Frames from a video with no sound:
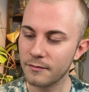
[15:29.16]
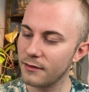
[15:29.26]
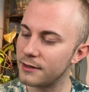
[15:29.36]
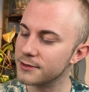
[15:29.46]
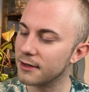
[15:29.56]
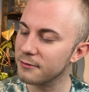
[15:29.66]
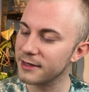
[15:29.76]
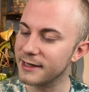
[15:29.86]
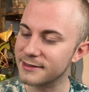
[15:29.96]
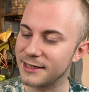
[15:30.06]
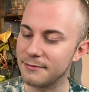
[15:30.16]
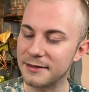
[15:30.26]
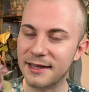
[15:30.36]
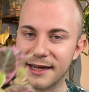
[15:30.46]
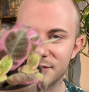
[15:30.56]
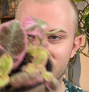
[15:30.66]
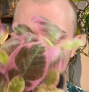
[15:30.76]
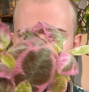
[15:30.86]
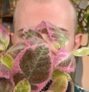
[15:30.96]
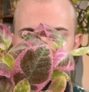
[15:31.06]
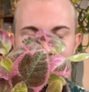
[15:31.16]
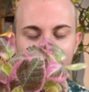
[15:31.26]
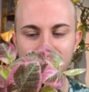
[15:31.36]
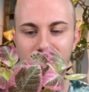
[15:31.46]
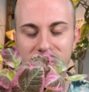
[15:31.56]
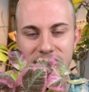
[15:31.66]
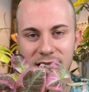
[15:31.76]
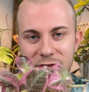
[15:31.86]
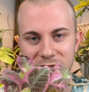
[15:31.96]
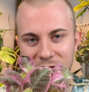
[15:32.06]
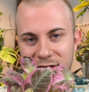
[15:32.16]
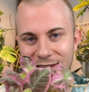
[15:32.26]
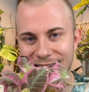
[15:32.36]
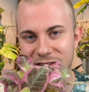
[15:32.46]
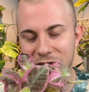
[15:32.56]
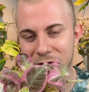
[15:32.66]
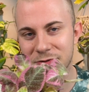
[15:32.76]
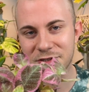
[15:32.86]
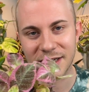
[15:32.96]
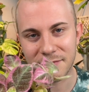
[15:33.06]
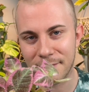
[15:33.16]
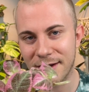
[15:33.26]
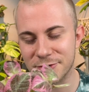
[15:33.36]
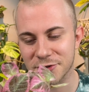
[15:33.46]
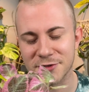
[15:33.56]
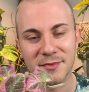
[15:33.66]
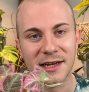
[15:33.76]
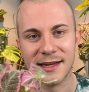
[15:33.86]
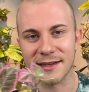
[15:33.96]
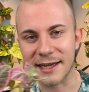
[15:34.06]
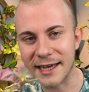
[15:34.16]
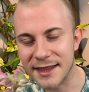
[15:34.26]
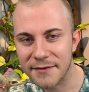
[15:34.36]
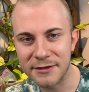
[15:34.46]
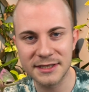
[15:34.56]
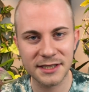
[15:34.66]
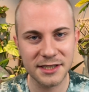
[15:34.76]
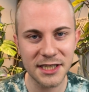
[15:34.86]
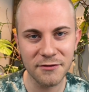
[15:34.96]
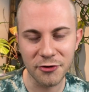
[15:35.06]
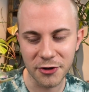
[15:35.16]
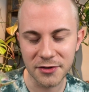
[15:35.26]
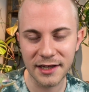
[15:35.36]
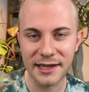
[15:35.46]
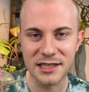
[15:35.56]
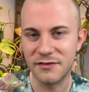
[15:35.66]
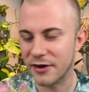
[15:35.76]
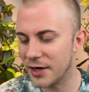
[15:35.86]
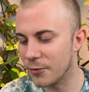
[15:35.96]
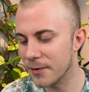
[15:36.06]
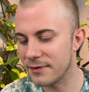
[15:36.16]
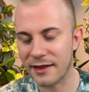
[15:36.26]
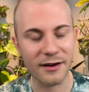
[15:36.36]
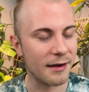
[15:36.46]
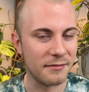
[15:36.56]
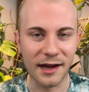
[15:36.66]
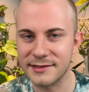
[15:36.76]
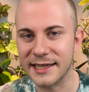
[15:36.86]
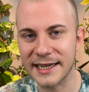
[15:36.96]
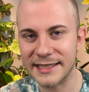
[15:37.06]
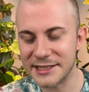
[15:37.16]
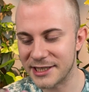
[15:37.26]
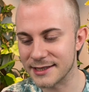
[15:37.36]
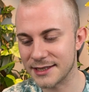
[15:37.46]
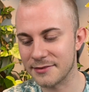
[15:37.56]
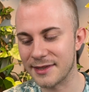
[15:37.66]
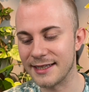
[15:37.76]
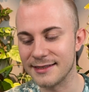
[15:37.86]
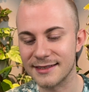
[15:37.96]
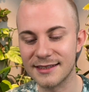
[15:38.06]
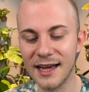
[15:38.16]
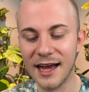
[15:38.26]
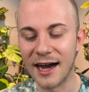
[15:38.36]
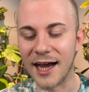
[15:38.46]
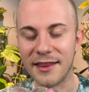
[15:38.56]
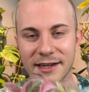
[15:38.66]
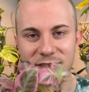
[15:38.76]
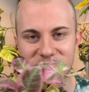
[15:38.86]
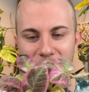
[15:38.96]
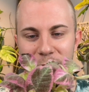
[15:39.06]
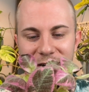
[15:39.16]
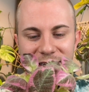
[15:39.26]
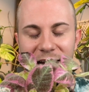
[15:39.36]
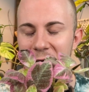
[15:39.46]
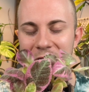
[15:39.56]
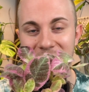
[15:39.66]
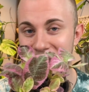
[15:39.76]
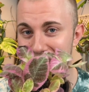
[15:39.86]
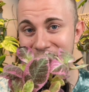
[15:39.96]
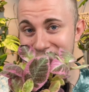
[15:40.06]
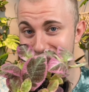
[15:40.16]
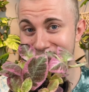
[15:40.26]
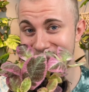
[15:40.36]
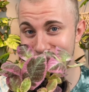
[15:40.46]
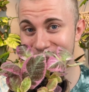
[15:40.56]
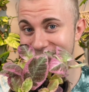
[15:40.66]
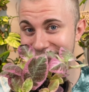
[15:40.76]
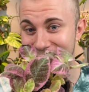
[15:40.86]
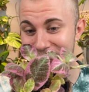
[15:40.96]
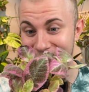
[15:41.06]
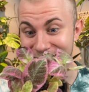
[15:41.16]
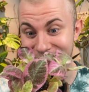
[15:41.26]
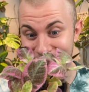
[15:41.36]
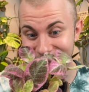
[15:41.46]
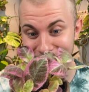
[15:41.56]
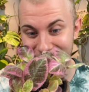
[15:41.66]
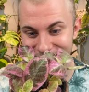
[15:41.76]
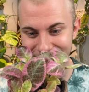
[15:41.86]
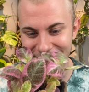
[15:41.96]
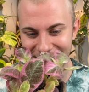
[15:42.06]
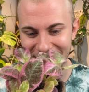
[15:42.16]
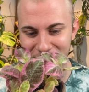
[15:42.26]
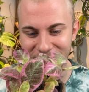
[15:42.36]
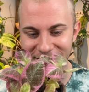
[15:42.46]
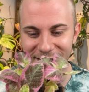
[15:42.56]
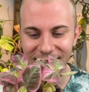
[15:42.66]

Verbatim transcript: So I'm really excited about that. It's gorgeous. I put this underneath a glass cloche in my bedroom, like in the vicinity of a grow light. It's very warm in there. I'm not taking any chances with this. I think it's so pretty. I would love it to look as pretty for as long as I possibly can, but